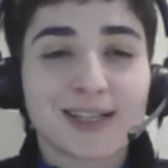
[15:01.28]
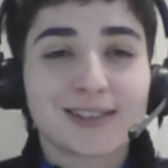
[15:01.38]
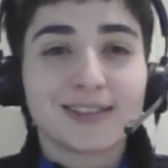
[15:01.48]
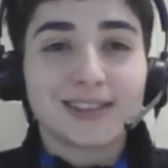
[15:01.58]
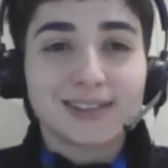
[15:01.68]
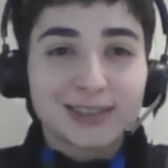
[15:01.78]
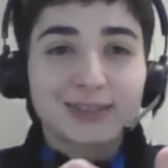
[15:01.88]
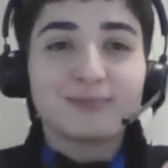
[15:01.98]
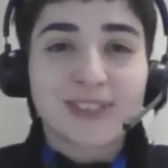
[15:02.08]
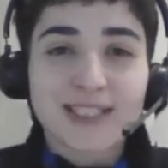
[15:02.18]
and
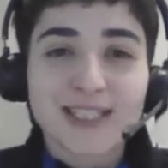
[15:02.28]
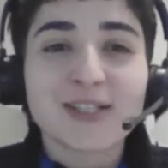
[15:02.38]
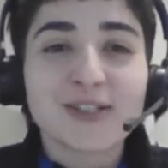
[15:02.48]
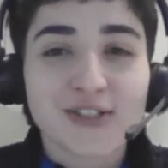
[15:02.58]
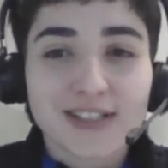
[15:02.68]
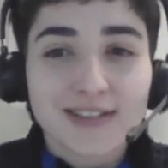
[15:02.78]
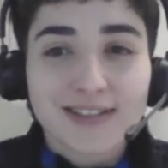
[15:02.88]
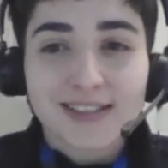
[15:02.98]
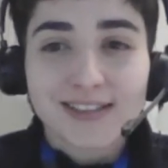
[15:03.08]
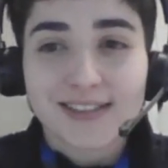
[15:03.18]
the
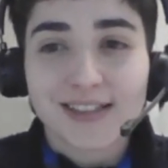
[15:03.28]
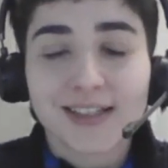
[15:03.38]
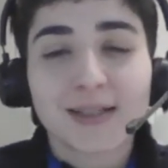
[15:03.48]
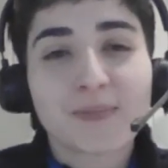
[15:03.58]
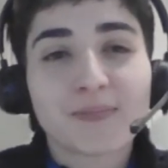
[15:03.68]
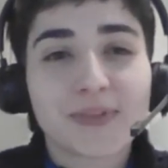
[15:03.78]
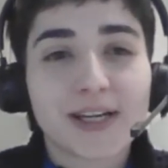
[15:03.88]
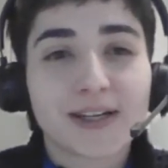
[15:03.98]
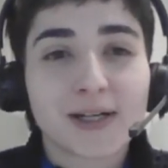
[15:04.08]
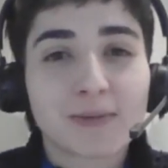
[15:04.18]
synergies that
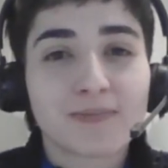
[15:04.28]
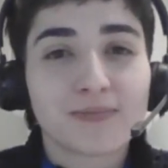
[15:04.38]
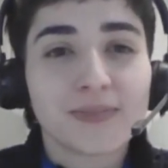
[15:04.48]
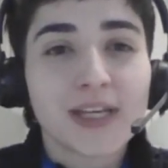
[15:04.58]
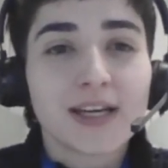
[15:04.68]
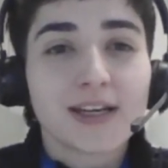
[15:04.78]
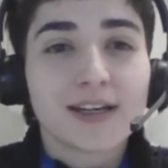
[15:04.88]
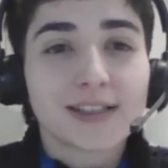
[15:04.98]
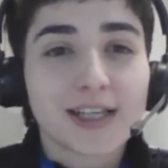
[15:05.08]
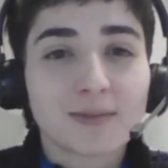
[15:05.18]

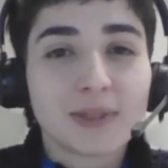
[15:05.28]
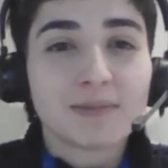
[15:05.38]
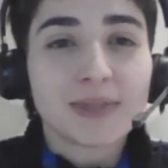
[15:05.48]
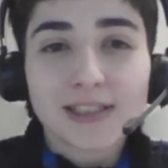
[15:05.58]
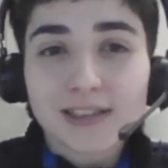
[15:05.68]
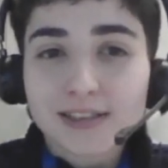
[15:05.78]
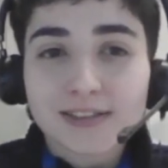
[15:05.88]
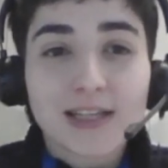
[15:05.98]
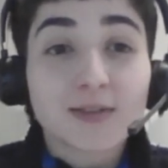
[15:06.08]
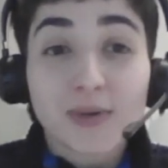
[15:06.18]
can be
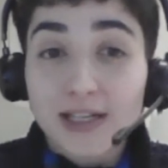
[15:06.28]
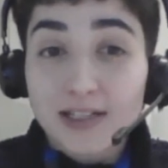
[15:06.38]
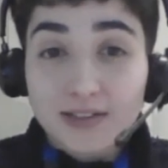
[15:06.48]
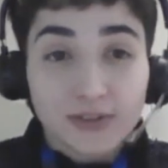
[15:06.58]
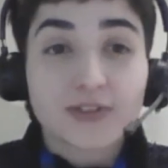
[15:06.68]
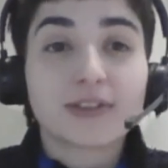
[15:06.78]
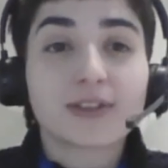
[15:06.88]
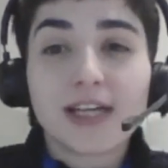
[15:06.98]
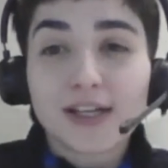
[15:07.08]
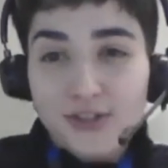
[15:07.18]
built, as well as also
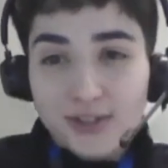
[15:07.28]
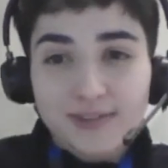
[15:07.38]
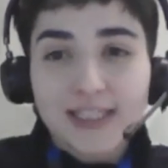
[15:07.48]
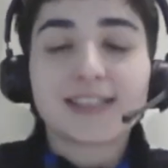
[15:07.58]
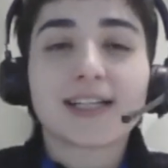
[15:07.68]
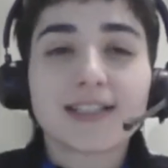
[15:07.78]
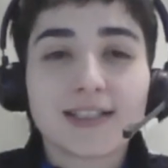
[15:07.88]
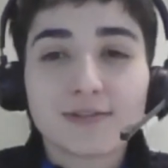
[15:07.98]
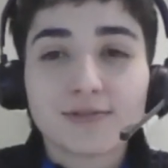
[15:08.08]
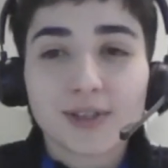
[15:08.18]
the collection of data. I
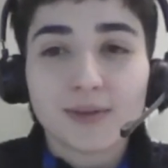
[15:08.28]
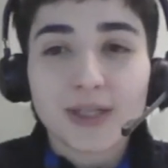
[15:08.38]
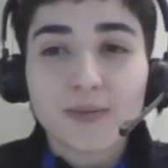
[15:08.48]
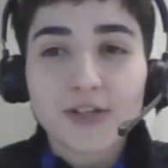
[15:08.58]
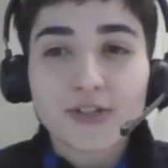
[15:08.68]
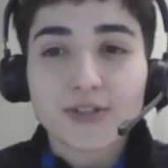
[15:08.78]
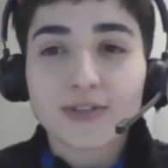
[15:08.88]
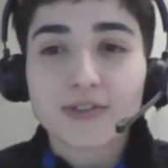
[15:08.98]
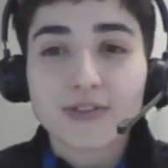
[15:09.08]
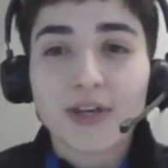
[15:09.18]
see the following
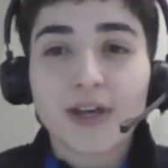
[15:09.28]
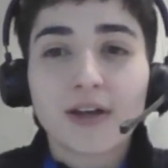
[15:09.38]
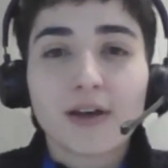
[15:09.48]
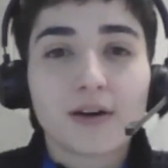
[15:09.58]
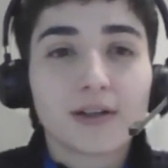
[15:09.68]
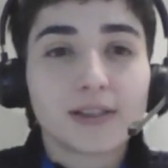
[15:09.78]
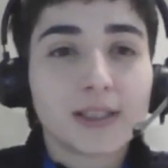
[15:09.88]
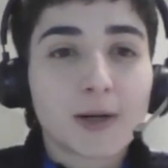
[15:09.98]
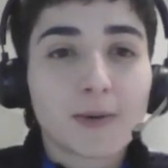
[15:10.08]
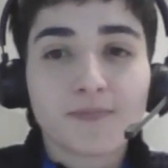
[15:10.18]
questions
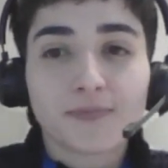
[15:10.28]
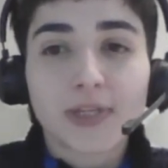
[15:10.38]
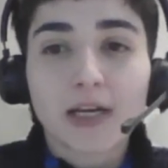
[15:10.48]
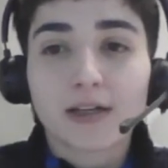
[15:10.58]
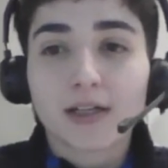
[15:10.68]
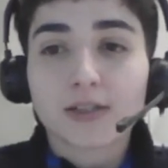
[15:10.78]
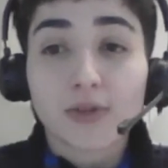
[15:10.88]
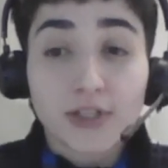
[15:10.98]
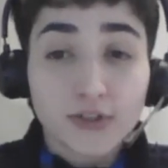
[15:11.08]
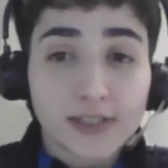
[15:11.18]
on
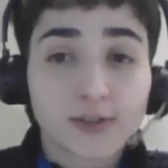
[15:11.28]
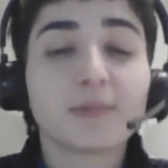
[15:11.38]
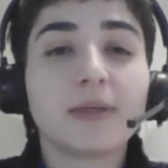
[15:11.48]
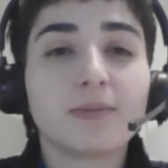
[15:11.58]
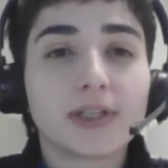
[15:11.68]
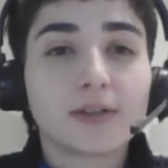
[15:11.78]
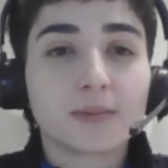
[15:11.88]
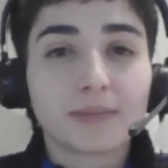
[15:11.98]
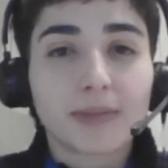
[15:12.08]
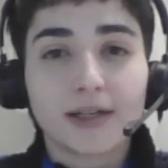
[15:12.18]
transgender people and
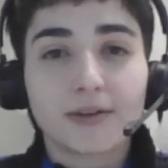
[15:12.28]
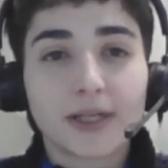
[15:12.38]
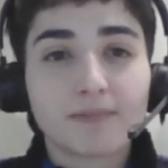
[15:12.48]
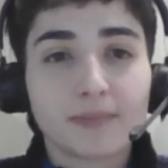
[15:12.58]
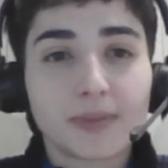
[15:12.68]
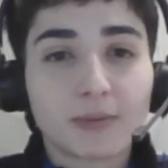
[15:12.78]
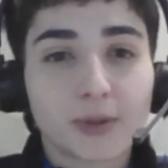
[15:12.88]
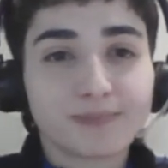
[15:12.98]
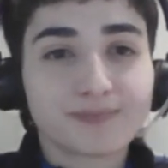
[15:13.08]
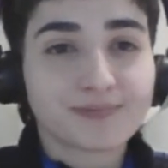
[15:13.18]
non-binary
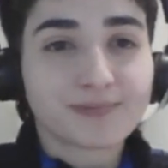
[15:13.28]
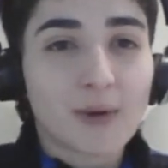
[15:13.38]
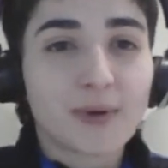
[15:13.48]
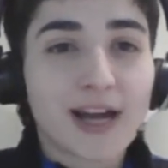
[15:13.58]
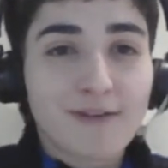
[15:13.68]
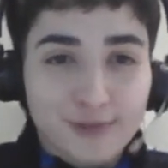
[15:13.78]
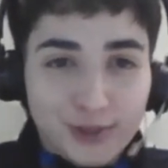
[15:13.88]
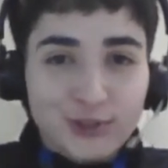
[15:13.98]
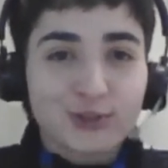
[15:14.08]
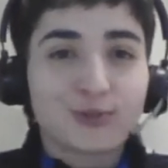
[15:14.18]
people, our
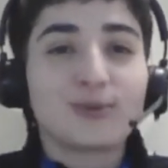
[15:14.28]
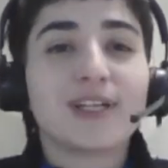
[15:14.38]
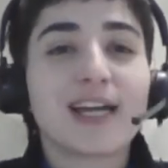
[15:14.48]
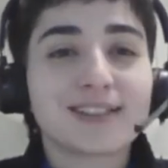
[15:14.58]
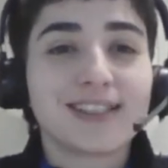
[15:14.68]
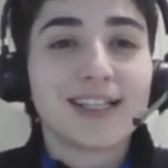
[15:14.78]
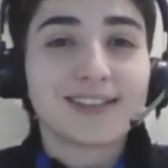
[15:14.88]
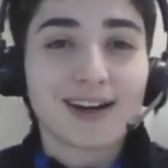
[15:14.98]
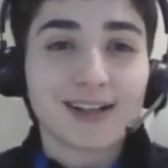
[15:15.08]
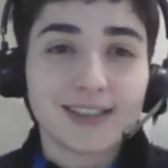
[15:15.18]
efforts to collect
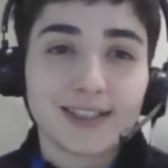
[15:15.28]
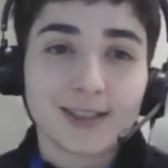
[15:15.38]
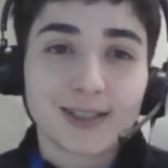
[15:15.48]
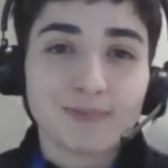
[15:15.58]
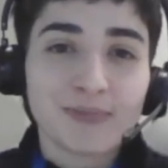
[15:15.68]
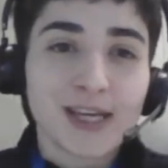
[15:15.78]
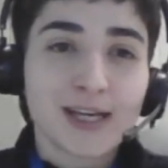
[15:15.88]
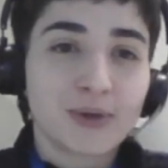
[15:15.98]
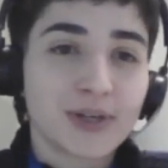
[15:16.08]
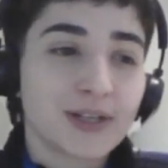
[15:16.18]
data in a
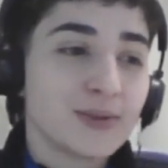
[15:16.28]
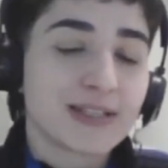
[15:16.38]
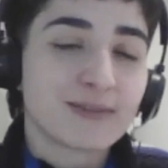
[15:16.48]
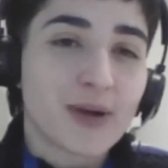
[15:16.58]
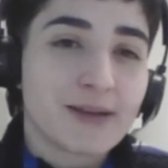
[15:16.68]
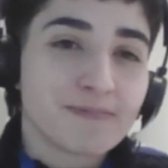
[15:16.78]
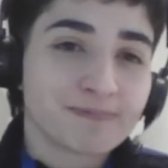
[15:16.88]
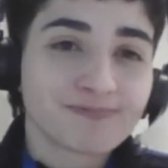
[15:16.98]
more inclusive way.